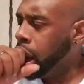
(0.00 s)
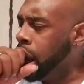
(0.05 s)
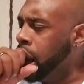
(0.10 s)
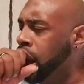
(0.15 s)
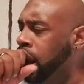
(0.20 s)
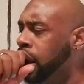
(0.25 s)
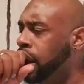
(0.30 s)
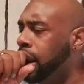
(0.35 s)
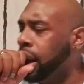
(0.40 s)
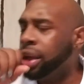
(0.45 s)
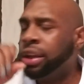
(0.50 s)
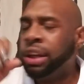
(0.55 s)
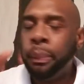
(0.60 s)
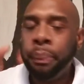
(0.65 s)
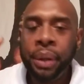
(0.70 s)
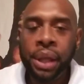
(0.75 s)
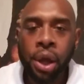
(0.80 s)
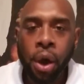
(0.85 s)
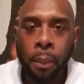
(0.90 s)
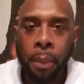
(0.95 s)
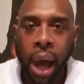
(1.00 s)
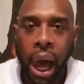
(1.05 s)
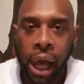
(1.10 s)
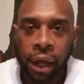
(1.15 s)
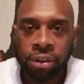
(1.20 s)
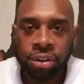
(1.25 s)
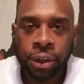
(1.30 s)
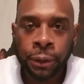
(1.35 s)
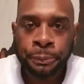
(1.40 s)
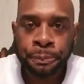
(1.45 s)
the P.O.
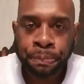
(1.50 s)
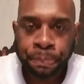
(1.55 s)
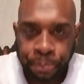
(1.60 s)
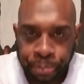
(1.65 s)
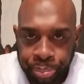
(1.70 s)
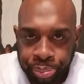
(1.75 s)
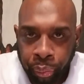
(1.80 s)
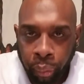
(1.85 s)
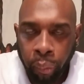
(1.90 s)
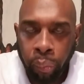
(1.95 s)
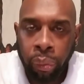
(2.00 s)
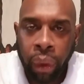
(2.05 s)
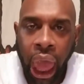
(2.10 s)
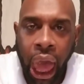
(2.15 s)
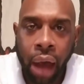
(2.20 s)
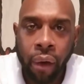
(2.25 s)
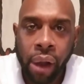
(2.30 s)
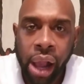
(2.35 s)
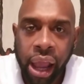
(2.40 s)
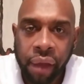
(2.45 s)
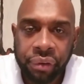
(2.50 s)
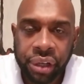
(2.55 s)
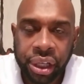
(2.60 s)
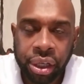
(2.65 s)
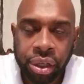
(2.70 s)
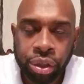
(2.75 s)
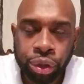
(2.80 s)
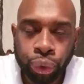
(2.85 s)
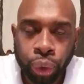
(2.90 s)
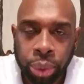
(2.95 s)
Box. I will have it in
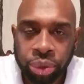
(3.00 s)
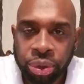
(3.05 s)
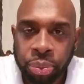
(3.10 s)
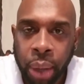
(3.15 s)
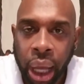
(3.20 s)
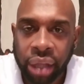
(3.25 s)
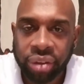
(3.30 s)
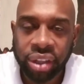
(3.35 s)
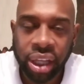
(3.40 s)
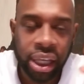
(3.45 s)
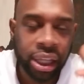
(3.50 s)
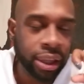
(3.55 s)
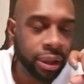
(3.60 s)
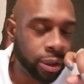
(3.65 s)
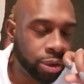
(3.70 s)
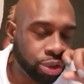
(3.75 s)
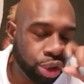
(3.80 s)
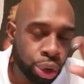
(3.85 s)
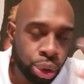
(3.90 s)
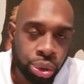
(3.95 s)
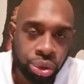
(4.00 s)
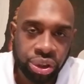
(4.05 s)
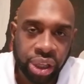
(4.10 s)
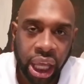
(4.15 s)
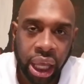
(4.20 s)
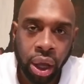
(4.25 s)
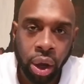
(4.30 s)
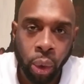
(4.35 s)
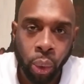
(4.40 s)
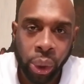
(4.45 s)
the description box either
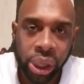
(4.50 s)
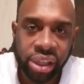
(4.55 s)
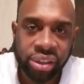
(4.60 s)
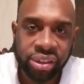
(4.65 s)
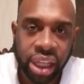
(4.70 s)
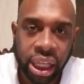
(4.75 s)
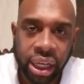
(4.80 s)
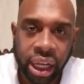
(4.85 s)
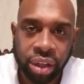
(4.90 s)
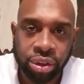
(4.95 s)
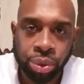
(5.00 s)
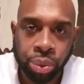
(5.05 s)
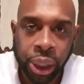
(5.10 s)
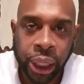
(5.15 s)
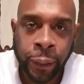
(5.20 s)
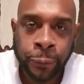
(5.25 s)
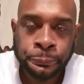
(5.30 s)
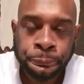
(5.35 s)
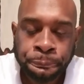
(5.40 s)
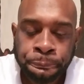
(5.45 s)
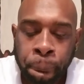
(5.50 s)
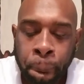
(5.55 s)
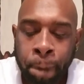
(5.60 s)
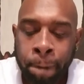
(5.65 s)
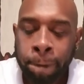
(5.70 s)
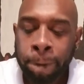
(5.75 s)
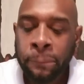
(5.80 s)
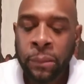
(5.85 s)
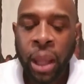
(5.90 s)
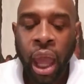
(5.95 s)
Tuesday or Wednesday next week.
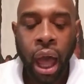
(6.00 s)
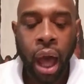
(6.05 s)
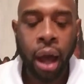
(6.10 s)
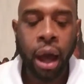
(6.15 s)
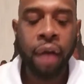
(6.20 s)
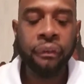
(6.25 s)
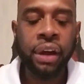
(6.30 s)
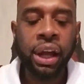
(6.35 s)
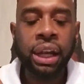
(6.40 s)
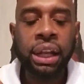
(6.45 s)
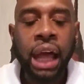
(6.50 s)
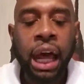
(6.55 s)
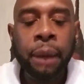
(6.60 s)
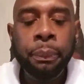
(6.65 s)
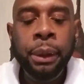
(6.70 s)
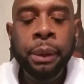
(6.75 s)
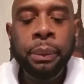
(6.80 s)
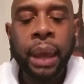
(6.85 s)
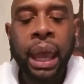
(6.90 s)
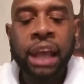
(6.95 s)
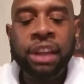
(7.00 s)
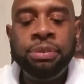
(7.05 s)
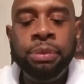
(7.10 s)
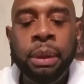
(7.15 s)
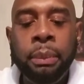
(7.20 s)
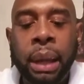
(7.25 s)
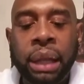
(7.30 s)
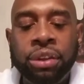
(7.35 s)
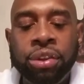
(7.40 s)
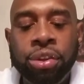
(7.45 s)
Uh, I've had a lot of people ask me
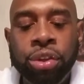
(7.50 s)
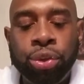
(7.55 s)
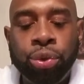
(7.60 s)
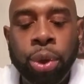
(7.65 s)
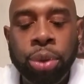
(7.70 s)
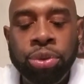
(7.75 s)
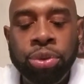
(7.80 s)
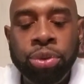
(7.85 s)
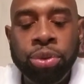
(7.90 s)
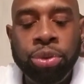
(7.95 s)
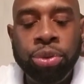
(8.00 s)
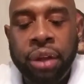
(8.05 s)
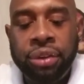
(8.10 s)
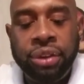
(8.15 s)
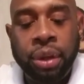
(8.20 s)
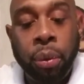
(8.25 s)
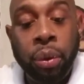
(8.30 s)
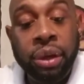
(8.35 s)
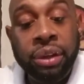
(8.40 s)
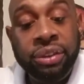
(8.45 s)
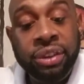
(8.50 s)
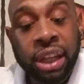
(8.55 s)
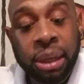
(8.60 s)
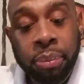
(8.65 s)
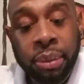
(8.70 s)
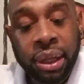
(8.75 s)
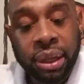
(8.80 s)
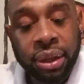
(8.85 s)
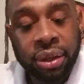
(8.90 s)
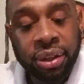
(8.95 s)
about the description box. They want to send
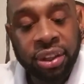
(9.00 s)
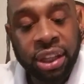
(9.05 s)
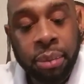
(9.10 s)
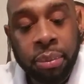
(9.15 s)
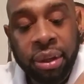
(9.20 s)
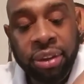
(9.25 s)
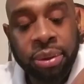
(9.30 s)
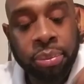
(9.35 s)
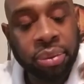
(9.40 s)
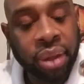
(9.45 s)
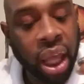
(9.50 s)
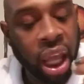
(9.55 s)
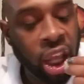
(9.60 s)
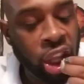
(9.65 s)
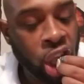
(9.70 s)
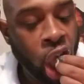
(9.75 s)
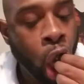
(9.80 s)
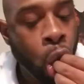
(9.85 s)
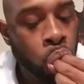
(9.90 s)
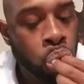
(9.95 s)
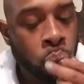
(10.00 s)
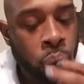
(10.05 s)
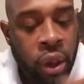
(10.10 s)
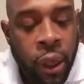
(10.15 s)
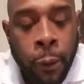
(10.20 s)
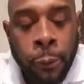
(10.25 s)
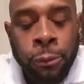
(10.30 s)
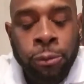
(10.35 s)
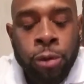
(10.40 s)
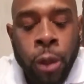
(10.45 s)
me send me some things,
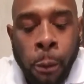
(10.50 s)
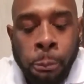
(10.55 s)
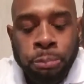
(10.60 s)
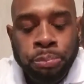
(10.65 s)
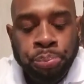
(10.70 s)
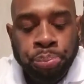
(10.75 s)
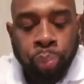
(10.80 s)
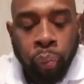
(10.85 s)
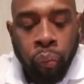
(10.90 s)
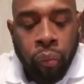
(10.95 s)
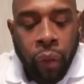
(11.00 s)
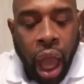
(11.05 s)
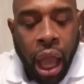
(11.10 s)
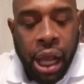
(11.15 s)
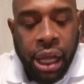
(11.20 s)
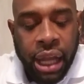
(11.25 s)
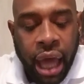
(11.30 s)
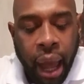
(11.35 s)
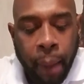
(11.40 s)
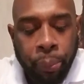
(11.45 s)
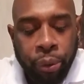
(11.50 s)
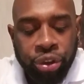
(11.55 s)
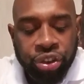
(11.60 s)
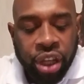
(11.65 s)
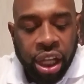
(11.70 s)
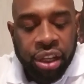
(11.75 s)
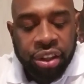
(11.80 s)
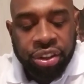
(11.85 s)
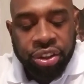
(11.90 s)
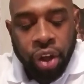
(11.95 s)
and I
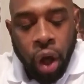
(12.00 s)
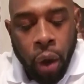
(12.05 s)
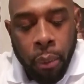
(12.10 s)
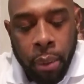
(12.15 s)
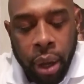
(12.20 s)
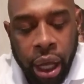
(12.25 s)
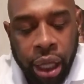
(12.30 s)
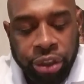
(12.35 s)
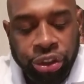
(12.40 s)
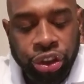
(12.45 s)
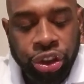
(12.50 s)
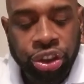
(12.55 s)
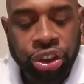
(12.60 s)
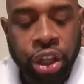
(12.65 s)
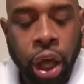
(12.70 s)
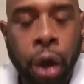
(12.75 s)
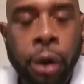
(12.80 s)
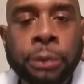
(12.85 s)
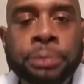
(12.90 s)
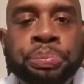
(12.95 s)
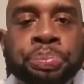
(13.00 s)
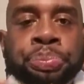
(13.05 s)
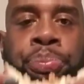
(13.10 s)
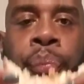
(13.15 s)
appreciate it so much. So,